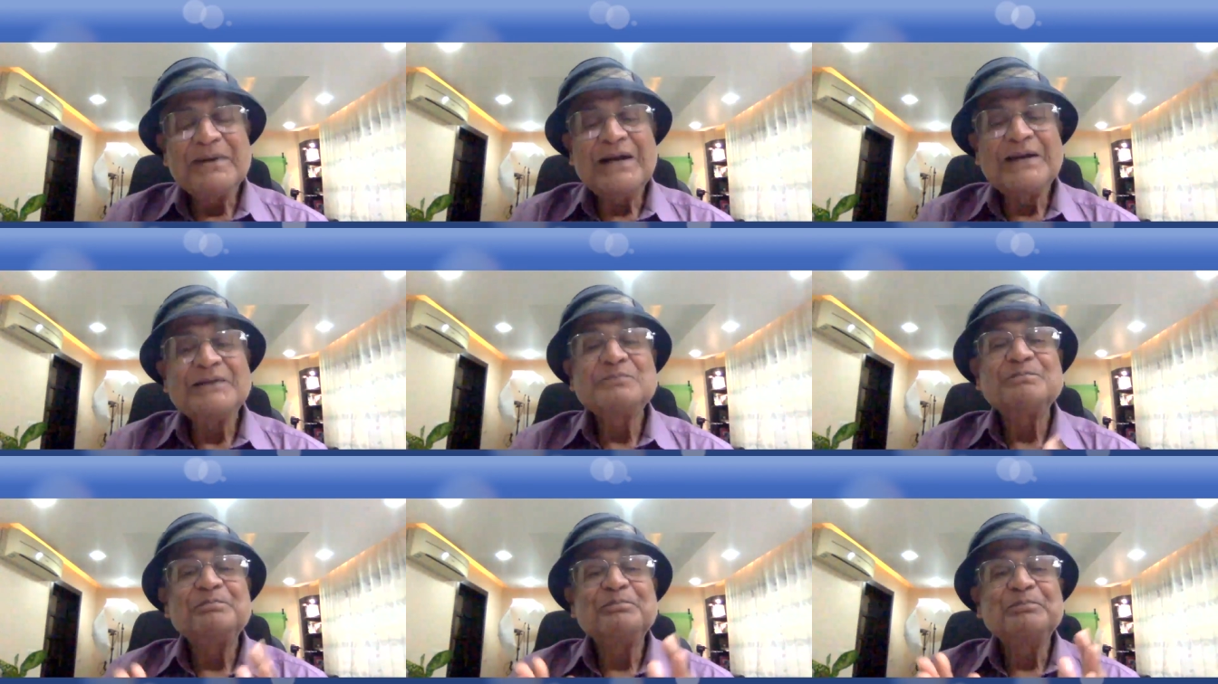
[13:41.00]

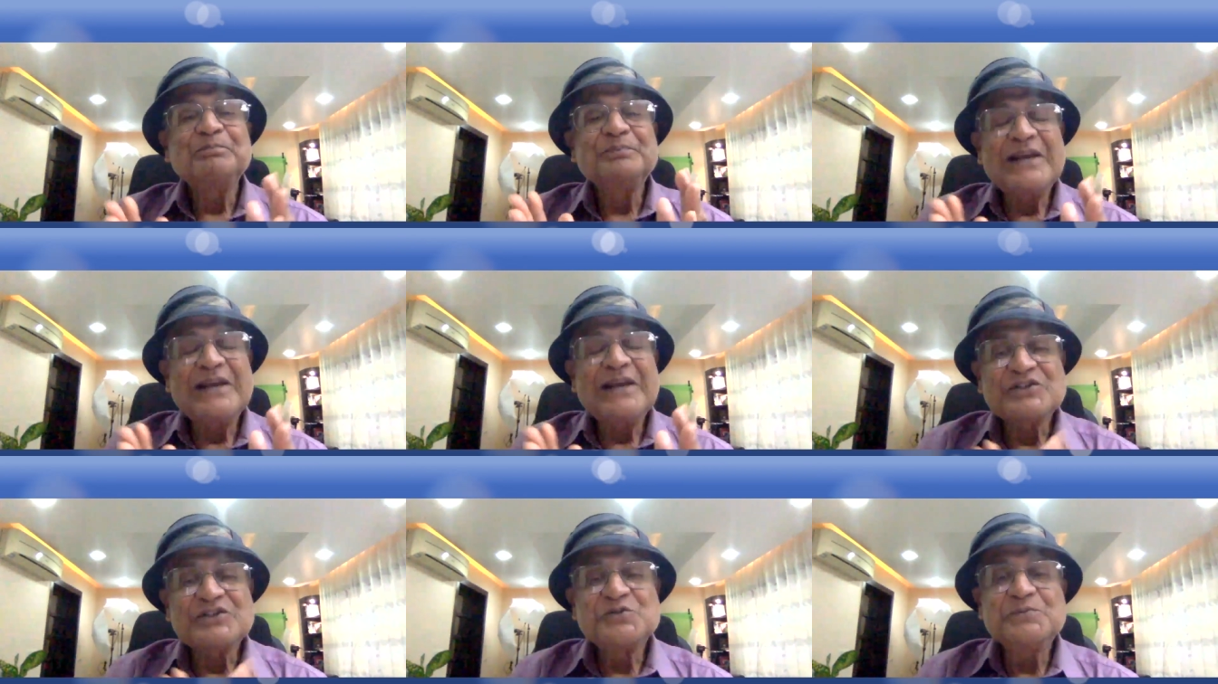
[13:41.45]
But
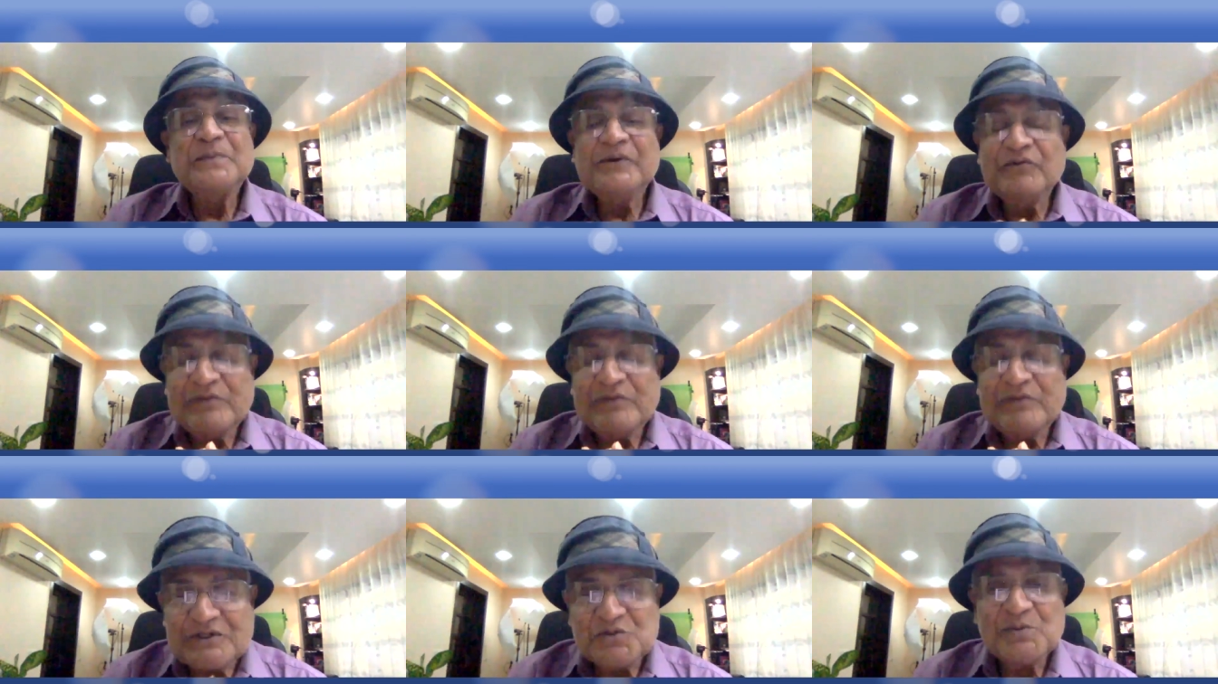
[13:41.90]
the
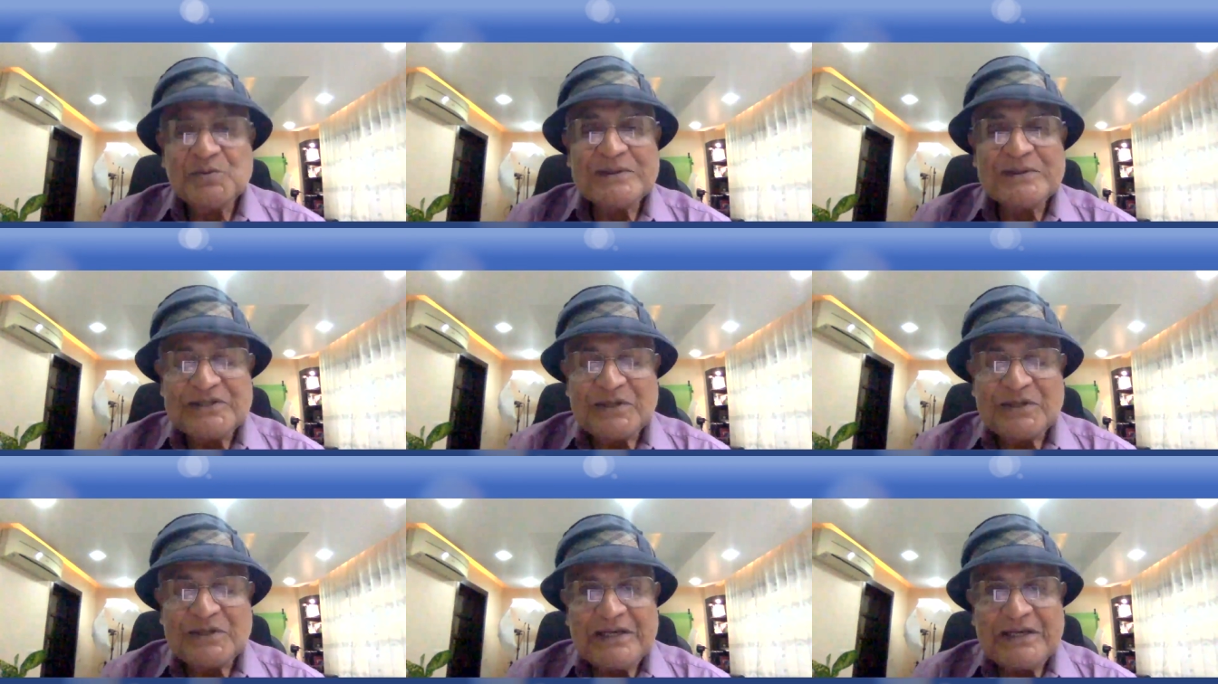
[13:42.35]
experience
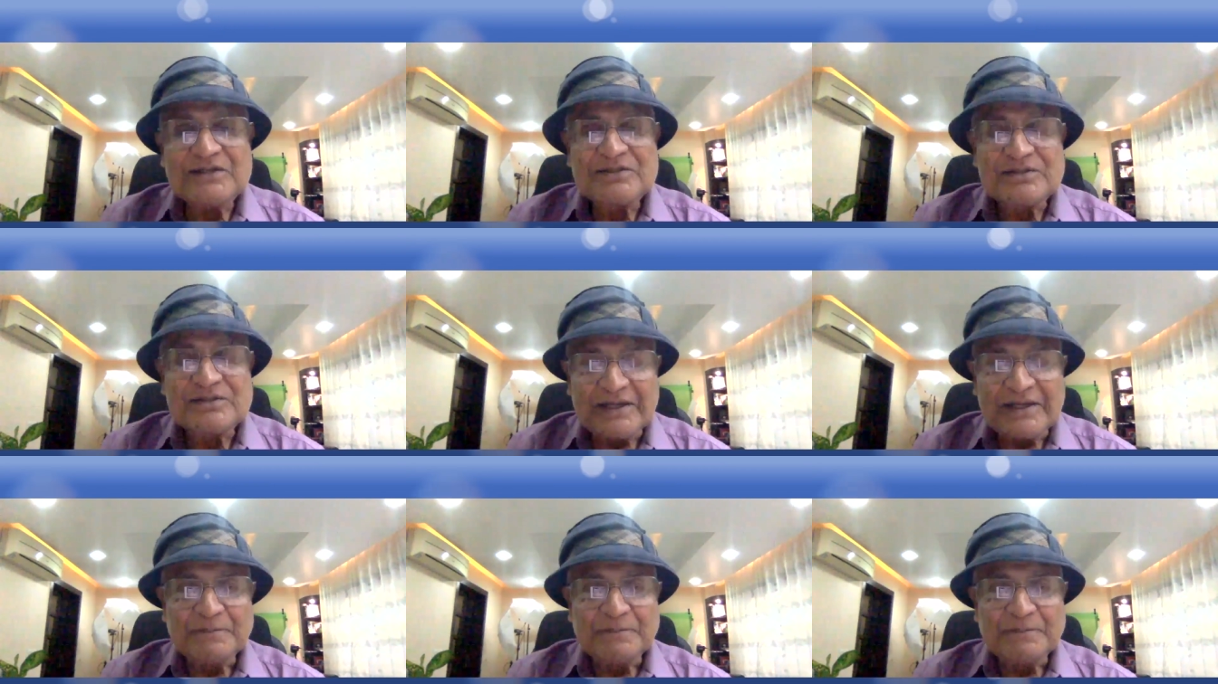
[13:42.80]
was
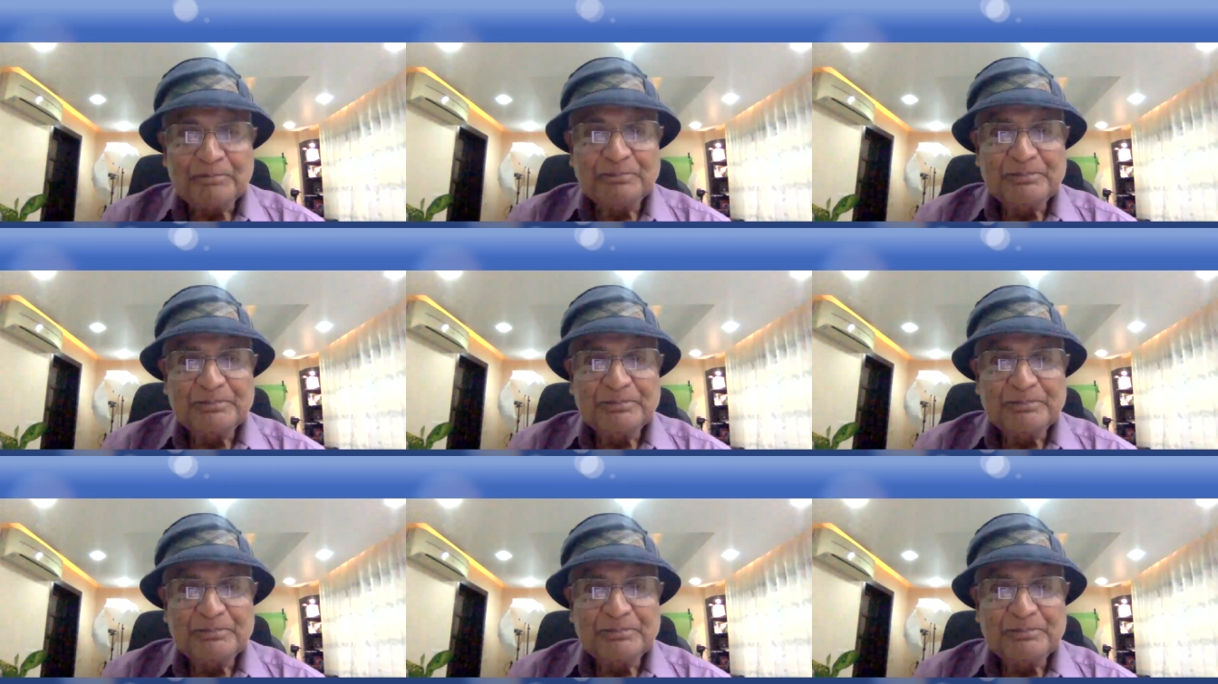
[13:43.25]
amazing.